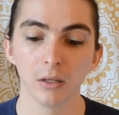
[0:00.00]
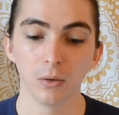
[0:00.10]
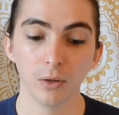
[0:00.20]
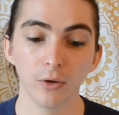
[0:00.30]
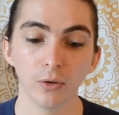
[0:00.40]

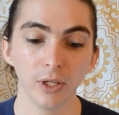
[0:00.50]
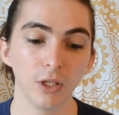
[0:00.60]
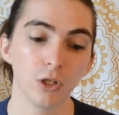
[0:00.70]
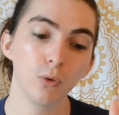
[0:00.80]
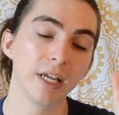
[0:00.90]
Literally,
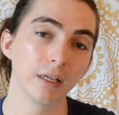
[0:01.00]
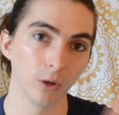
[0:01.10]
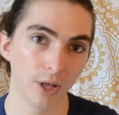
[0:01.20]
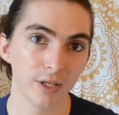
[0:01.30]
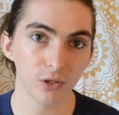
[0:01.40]
you can
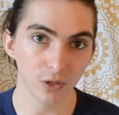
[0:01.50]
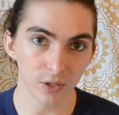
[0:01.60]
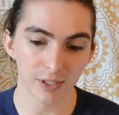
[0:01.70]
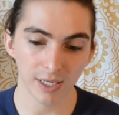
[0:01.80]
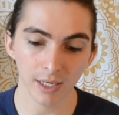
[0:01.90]
cleanse your
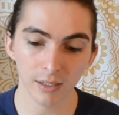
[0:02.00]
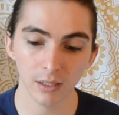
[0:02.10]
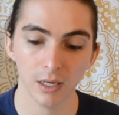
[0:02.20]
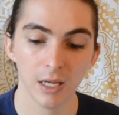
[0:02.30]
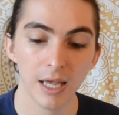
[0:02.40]
skin
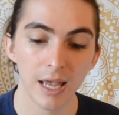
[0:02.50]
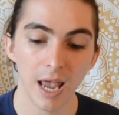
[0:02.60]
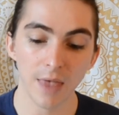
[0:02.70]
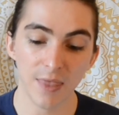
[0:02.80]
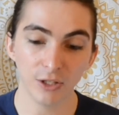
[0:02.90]

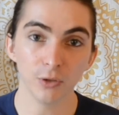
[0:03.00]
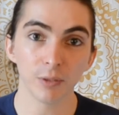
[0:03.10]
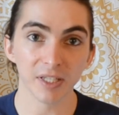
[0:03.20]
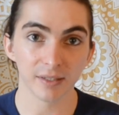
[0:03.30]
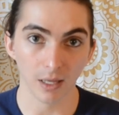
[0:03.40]
and then use a
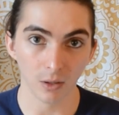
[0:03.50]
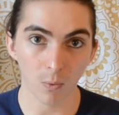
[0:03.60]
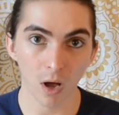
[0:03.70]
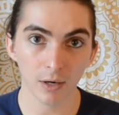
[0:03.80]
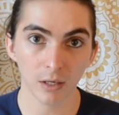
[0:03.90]
micellar
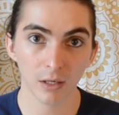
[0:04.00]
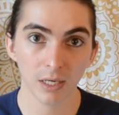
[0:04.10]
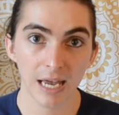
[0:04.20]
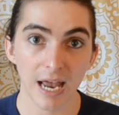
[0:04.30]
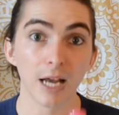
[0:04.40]
water,
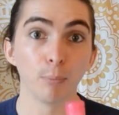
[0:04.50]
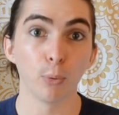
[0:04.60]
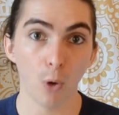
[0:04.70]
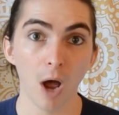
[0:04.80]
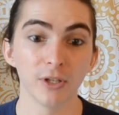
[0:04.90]
and I
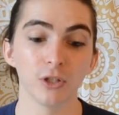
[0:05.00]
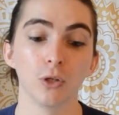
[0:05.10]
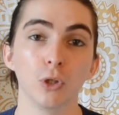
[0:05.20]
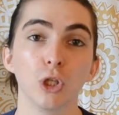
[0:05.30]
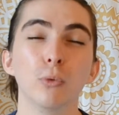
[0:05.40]
promise you,
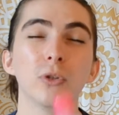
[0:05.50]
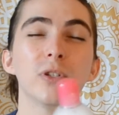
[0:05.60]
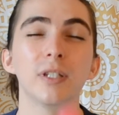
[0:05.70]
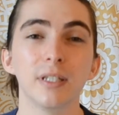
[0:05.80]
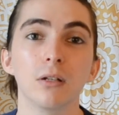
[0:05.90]
you will
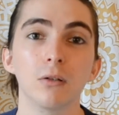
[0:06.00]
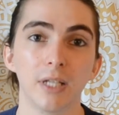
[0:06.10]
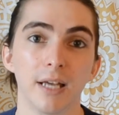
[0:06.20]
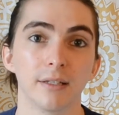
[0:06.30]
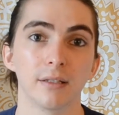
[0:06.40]
still
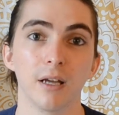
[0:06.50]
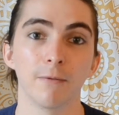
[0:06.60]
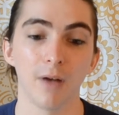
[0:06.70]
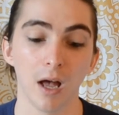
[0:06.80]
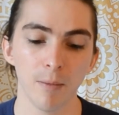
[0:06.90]
get stuff
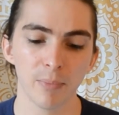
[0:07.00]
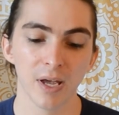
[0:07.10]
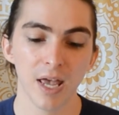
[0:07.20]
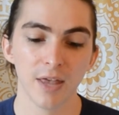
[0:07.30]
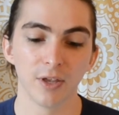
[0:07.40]
up
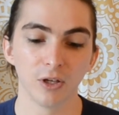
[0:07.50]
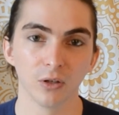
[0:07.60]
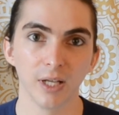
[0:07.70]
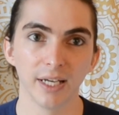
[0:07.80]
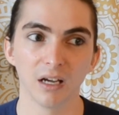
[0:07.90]
that you're
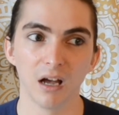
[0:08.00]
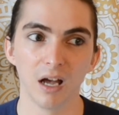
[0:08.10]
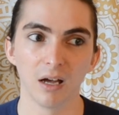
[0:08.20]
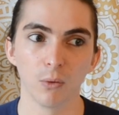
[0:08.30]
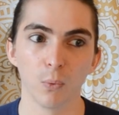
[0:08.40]
like,
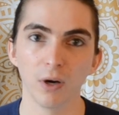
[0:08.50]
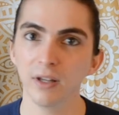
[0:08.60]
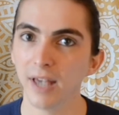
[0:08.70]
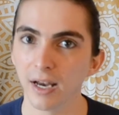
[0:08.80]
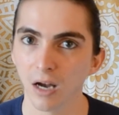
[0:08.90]
where
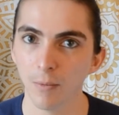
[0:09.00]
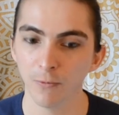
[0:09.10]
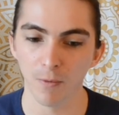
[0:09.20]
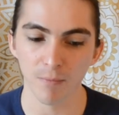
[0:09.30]
did that come from?